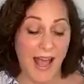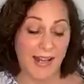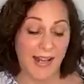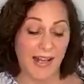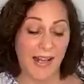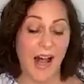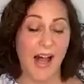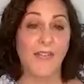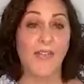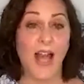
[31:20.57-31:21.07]

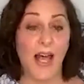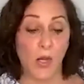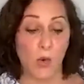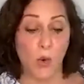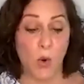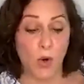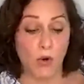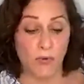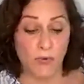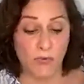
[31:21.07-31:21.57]
And I got
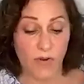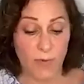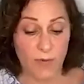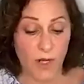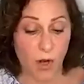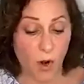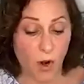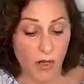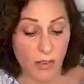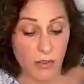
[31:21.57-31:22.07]
that quote
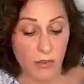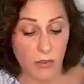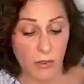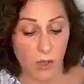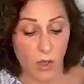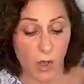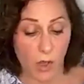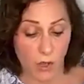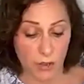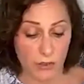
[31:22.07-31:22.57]
from an
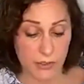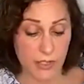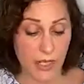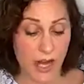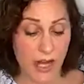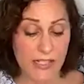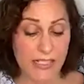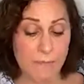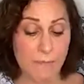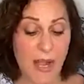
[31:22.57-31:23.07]
article called
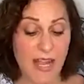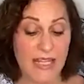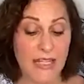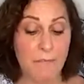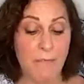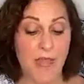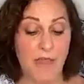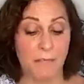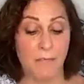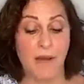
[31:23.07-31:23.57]
God's
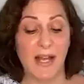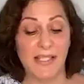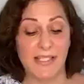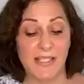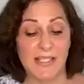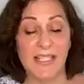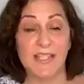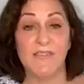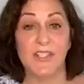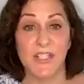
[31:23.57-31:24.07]
Mighty Men by
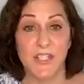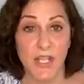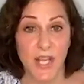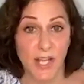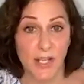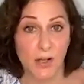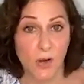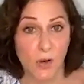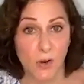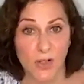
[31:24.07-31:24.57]
Stephen
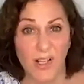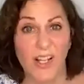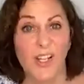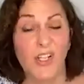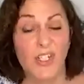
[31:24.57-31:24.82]
J. Cole.